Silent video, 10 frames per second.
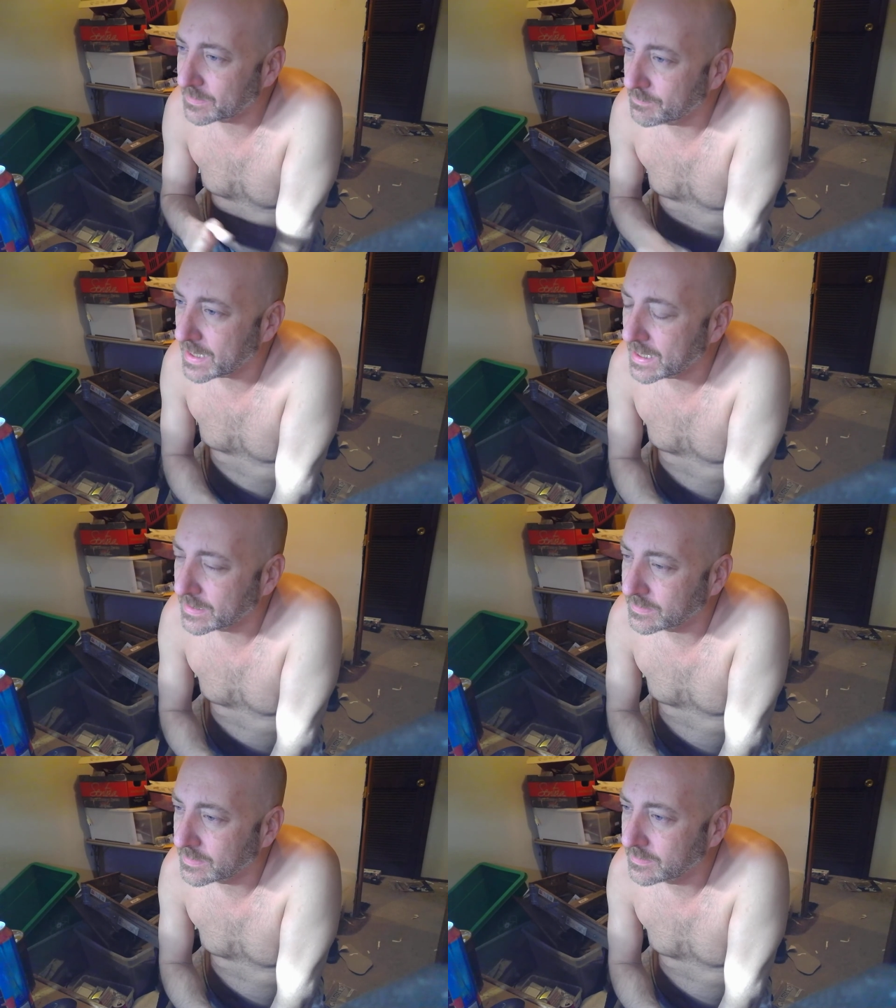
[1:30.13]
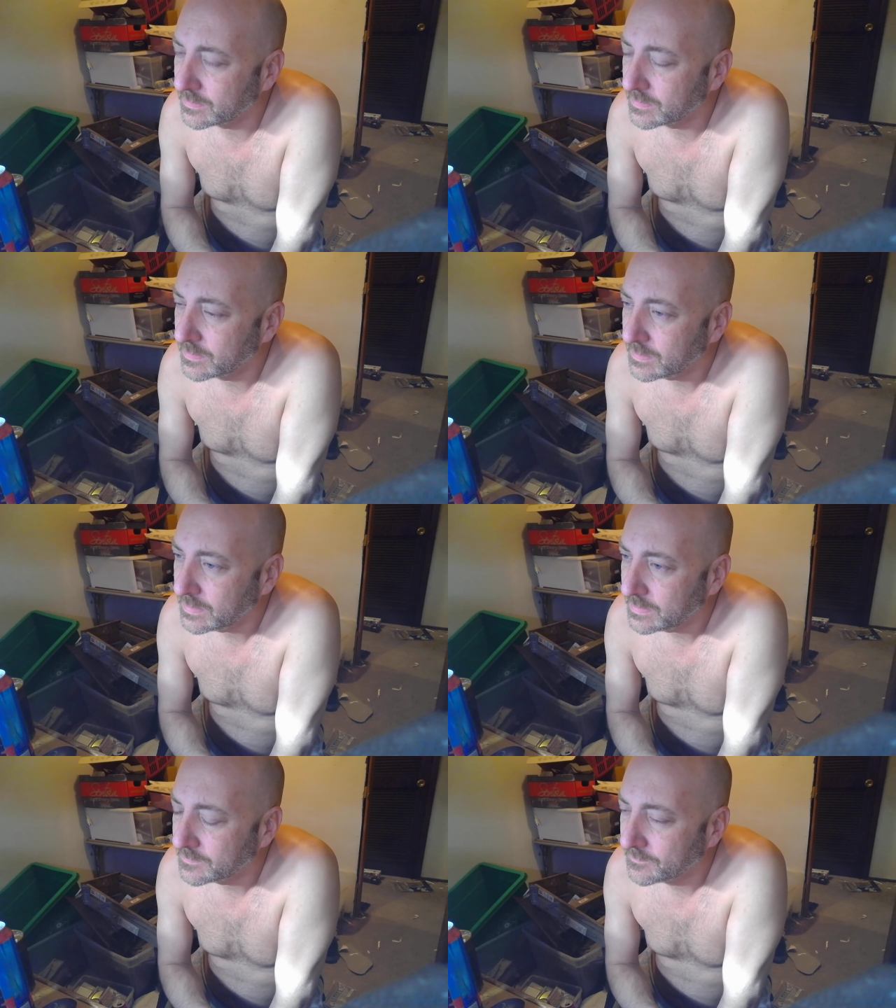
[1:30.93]
man that
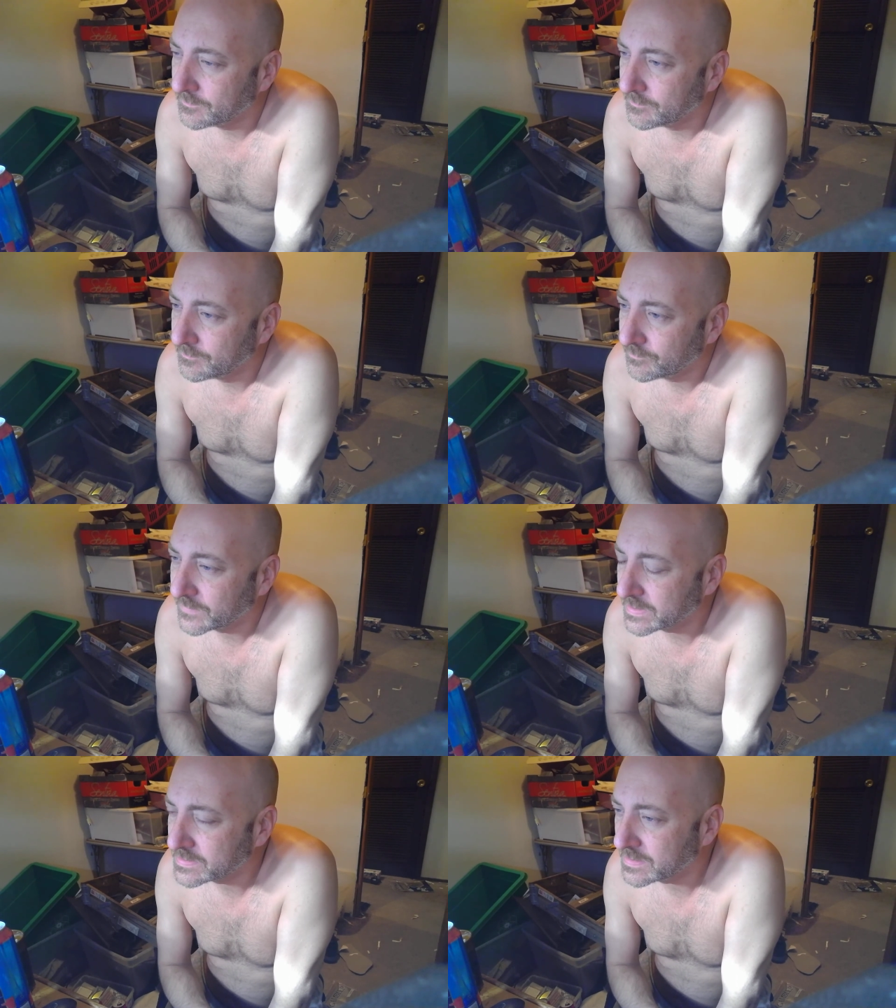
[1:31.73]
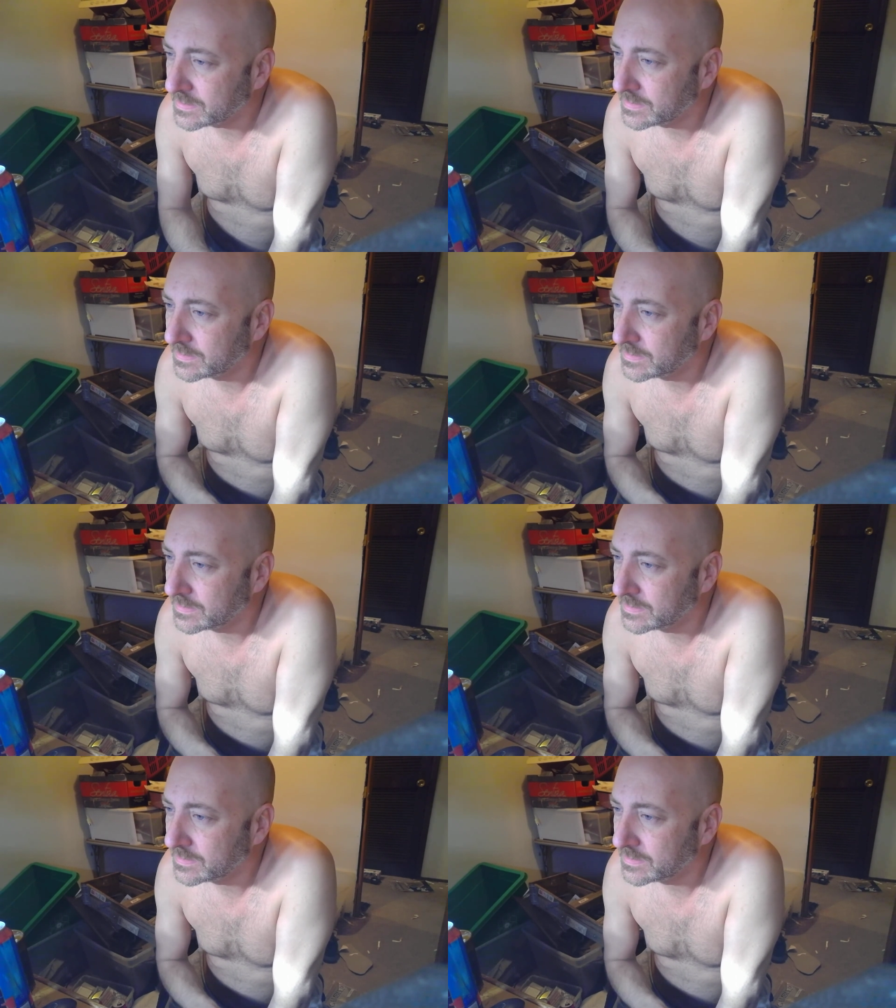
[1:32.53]
this uh,